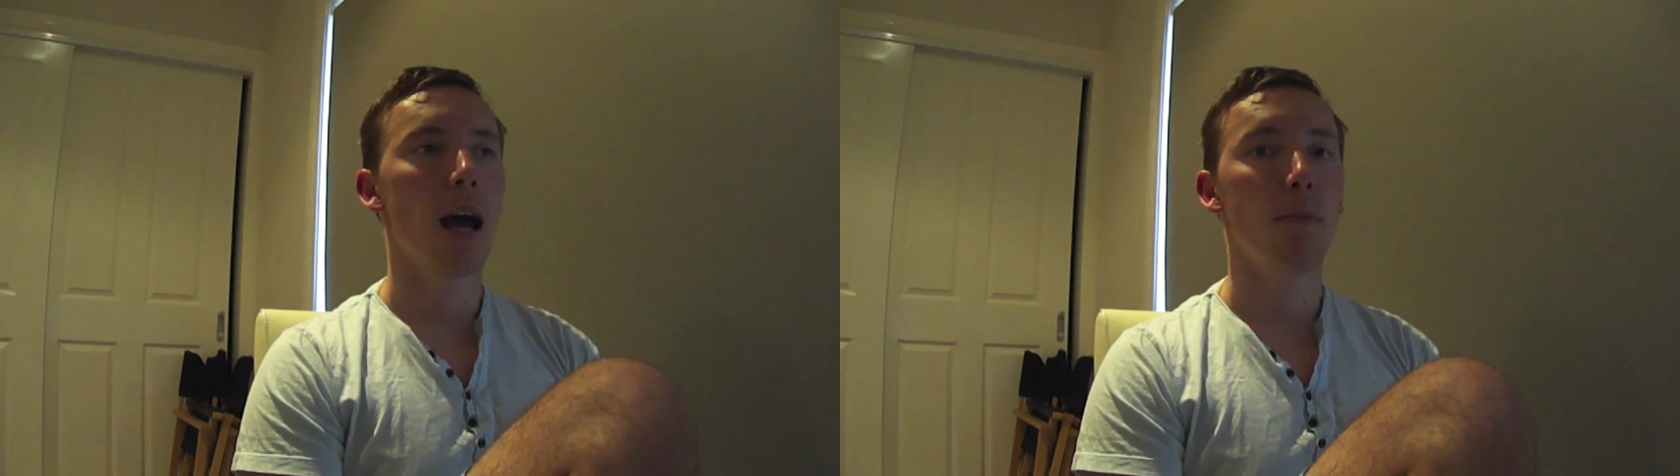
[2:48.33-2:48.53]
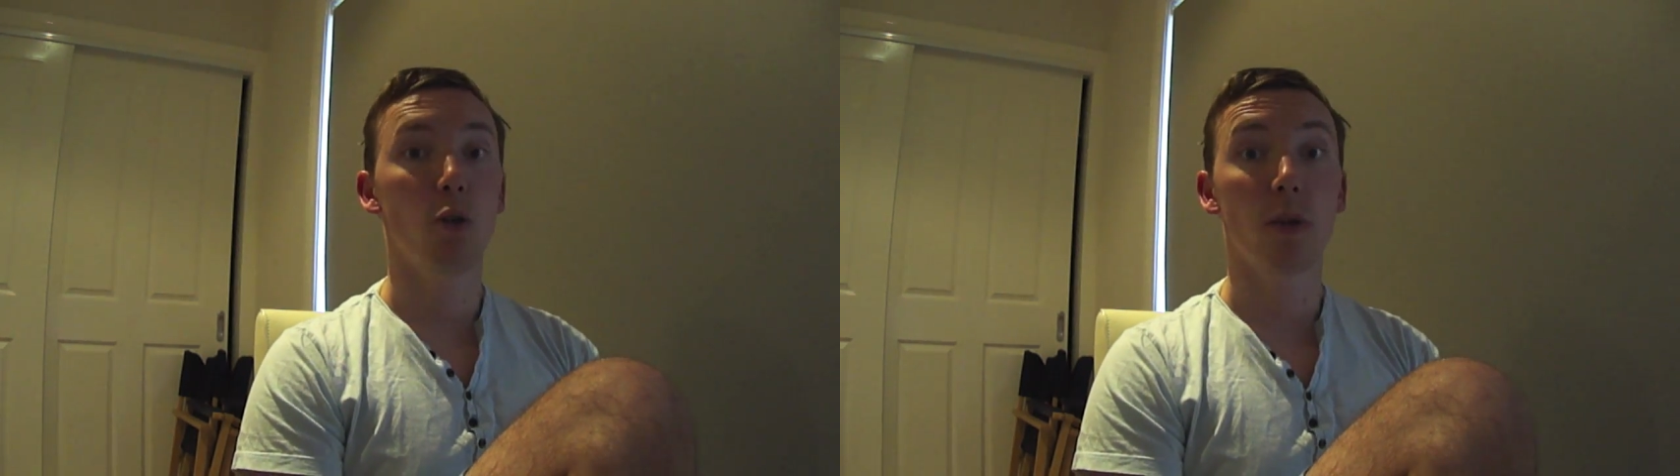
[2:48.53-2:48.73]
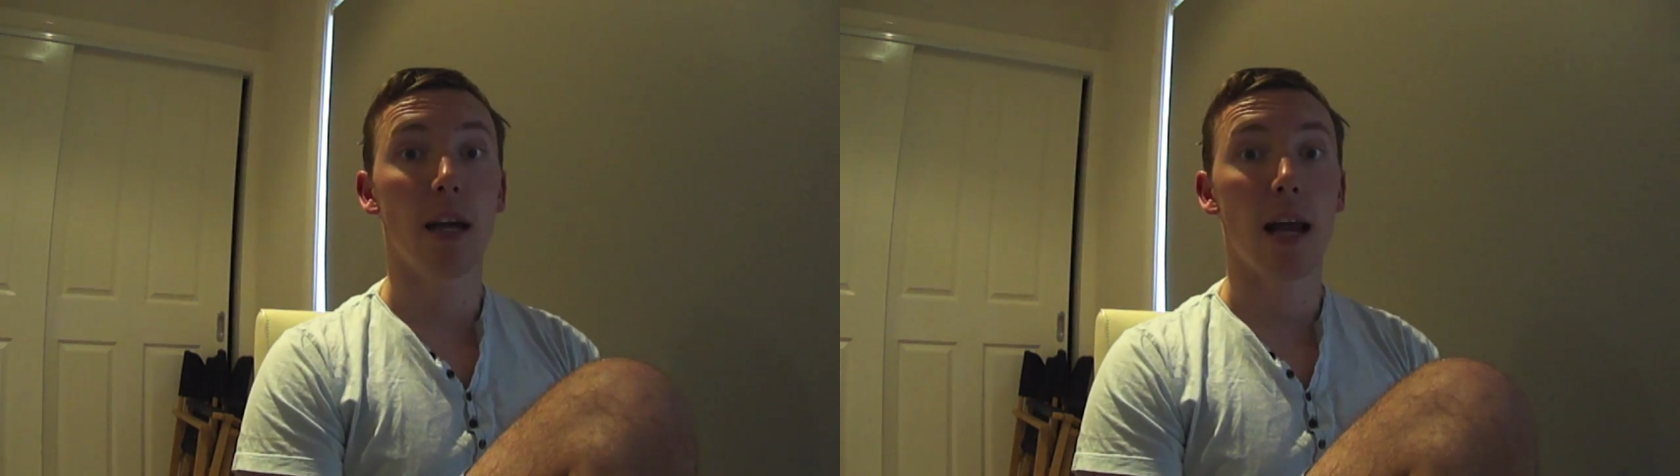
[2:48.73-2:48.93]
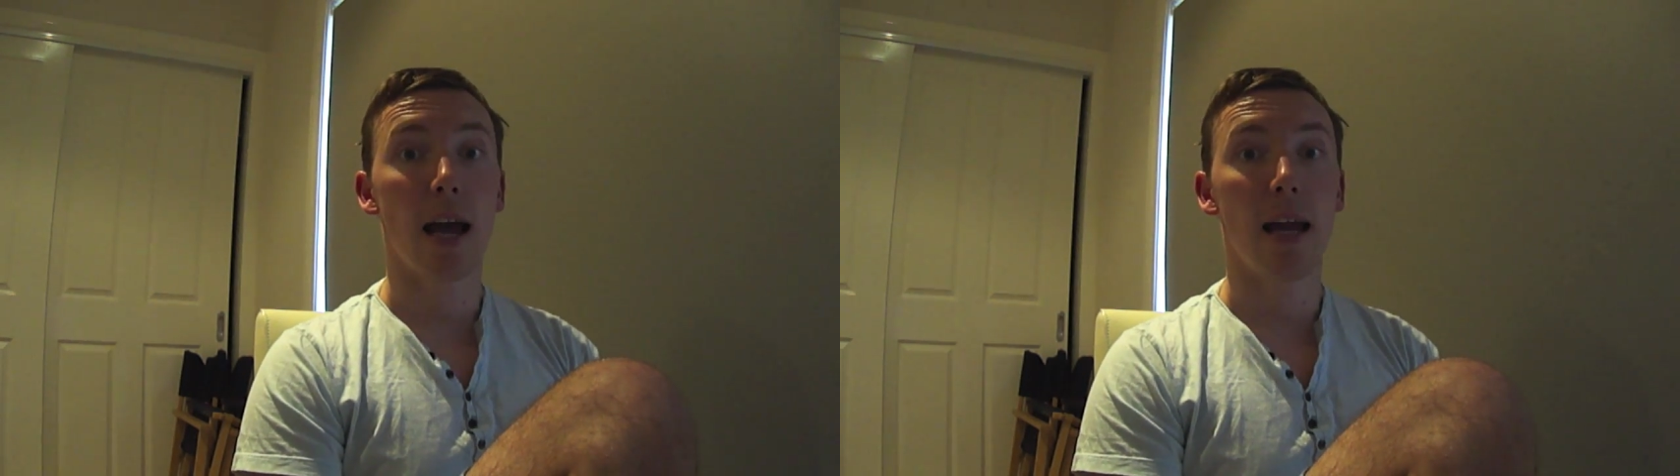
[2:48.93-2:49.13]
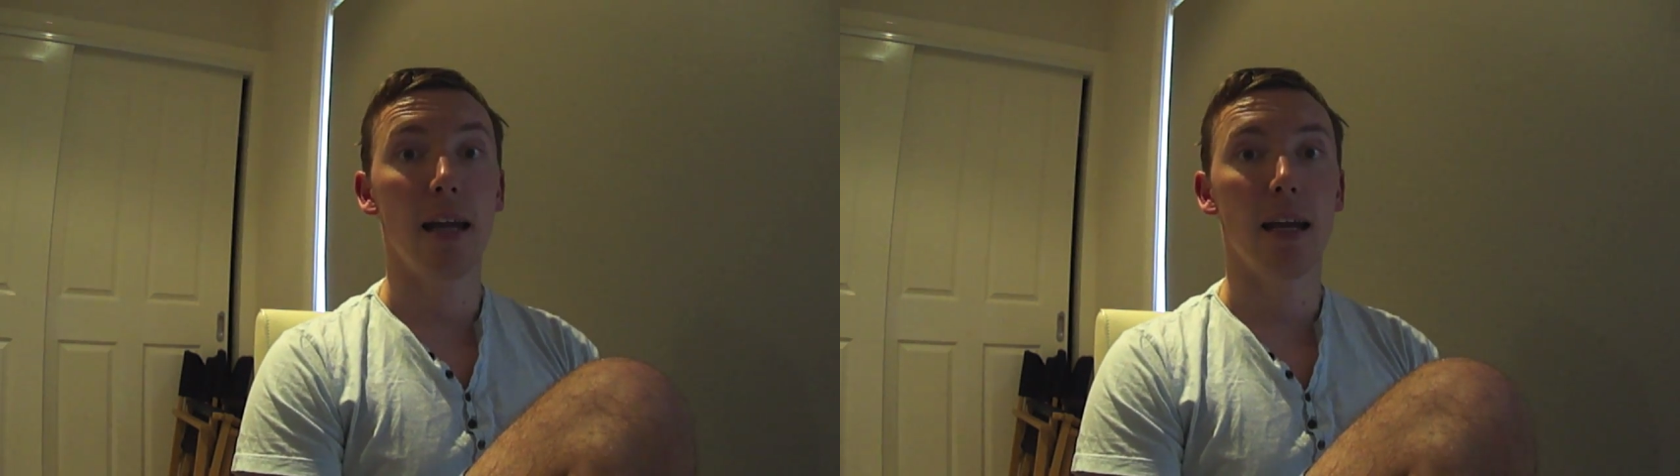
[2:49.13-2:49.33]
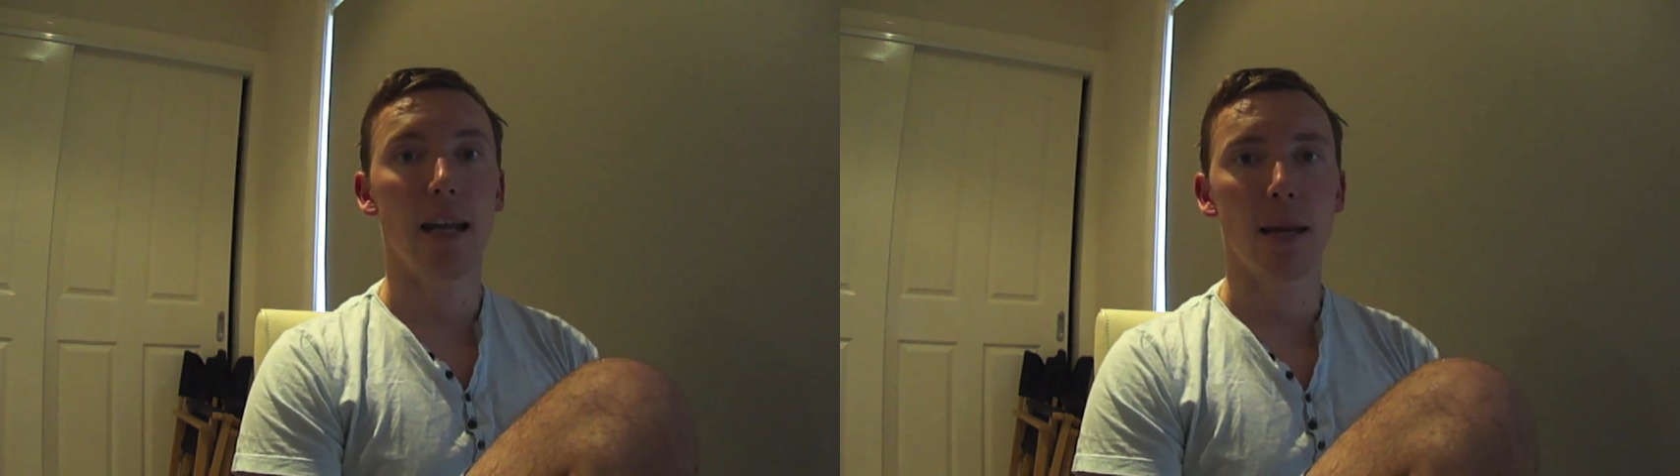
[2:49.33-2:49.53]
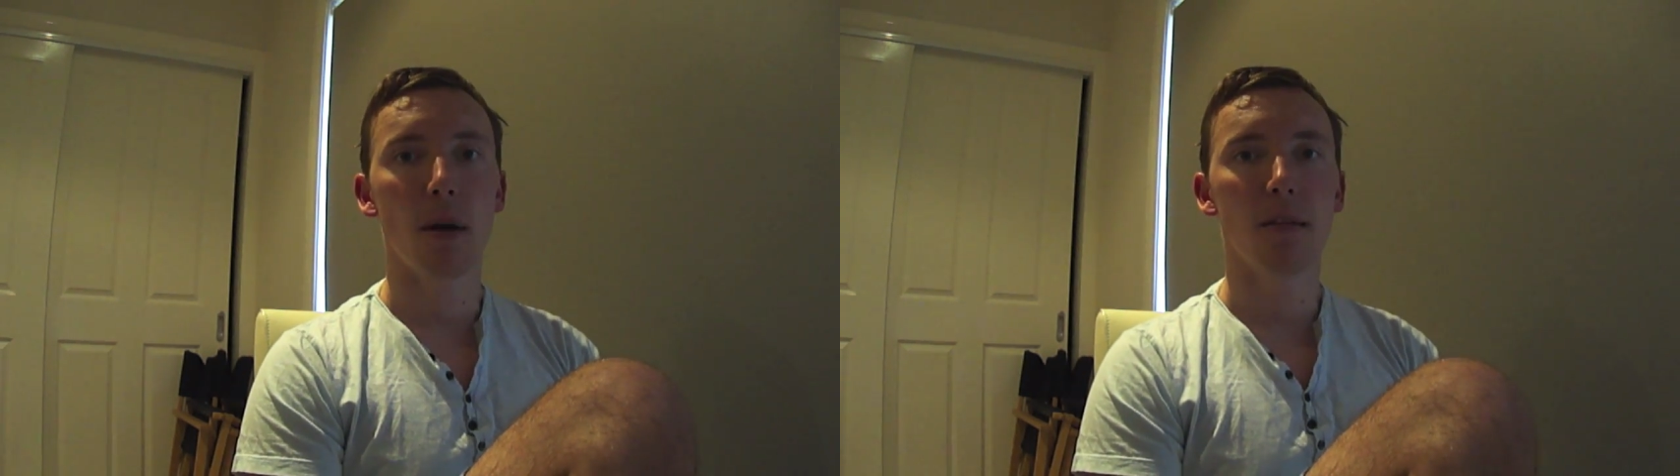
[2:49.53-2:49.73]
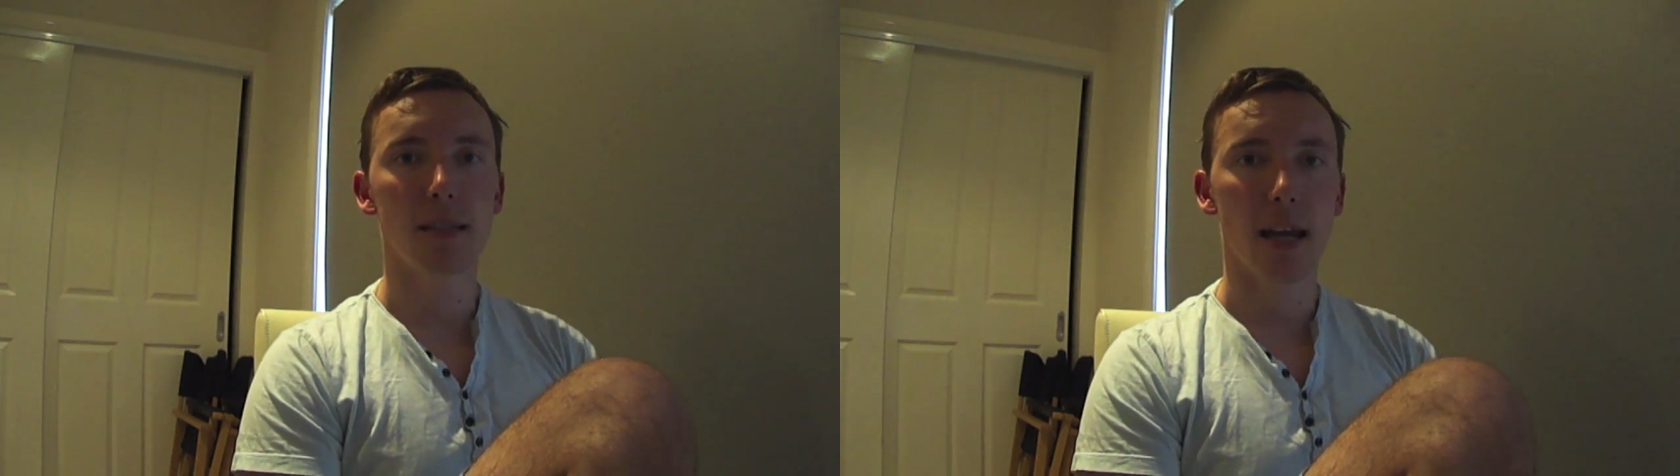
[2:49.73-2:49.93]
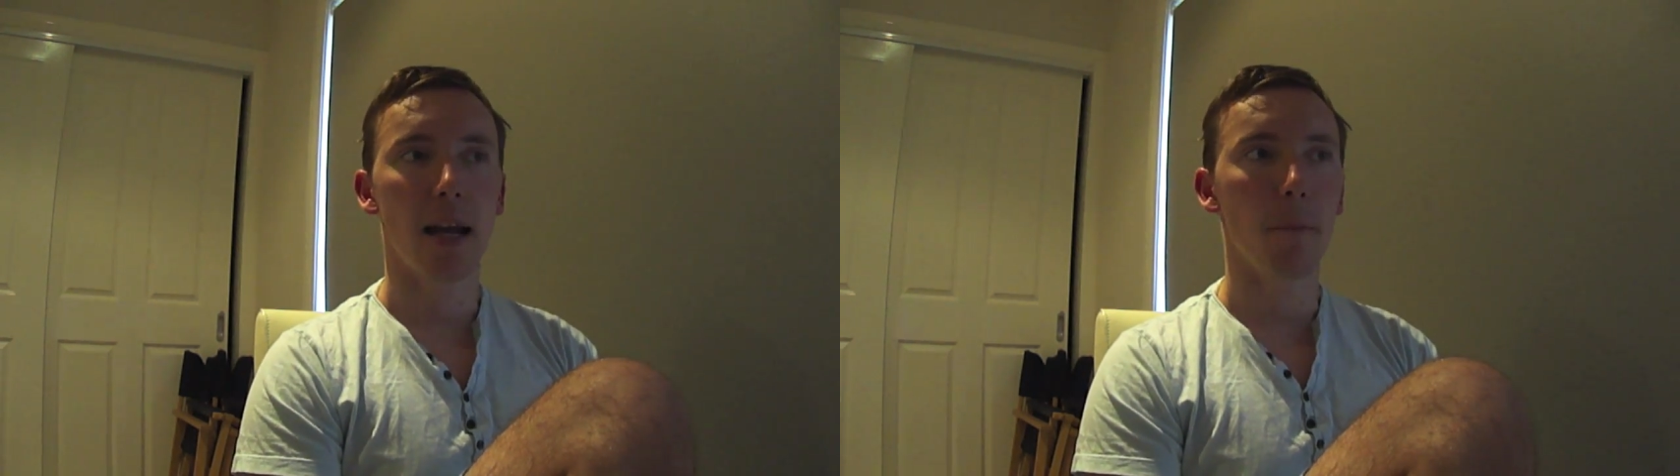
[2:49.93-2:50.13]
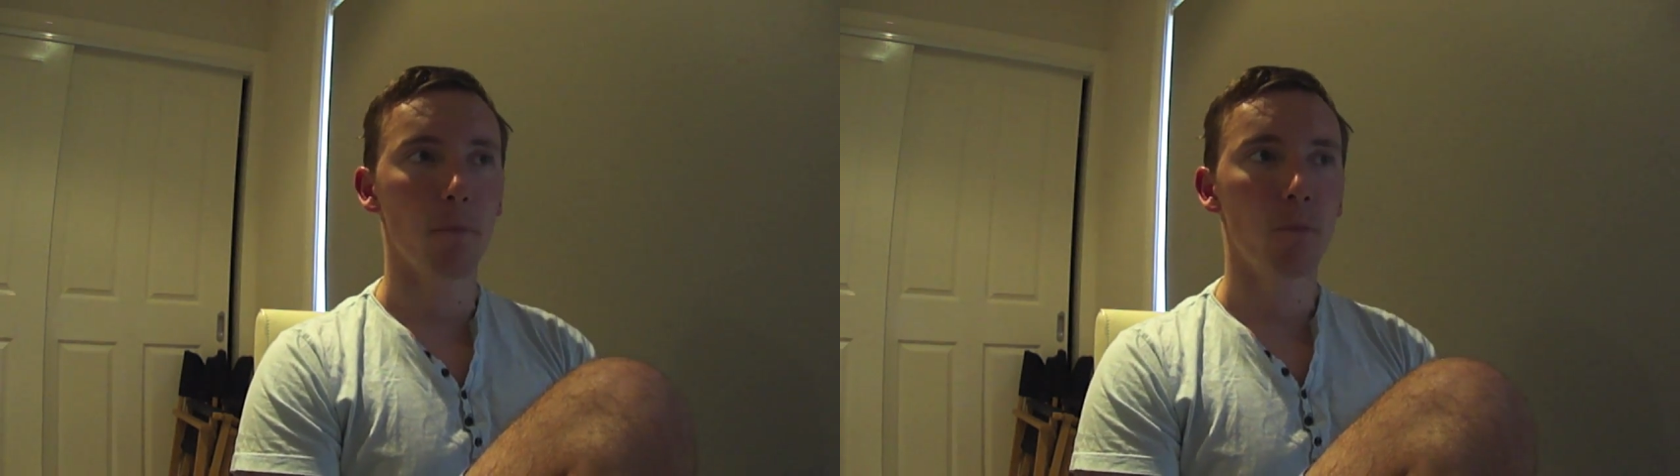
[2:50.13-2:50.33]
you'll get an email saying,